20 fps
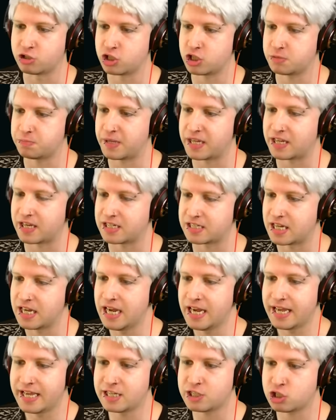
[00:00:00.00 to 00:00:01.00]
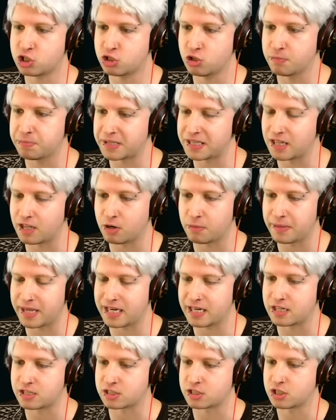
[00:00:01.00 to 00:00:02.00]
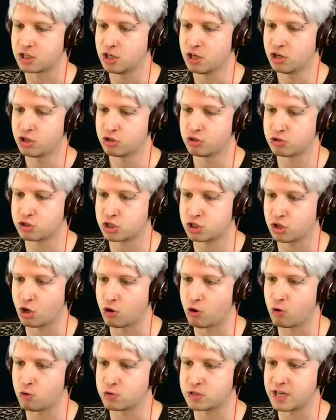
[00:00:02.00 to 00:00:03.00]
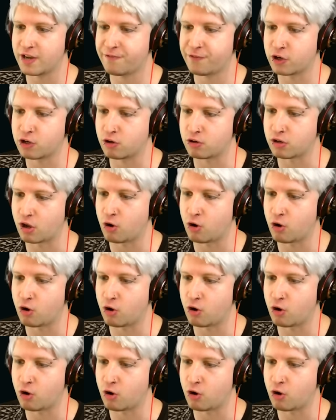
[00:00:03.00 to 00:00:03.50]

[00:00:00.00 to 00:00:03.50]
just because his stupid little minions, they're so difficult.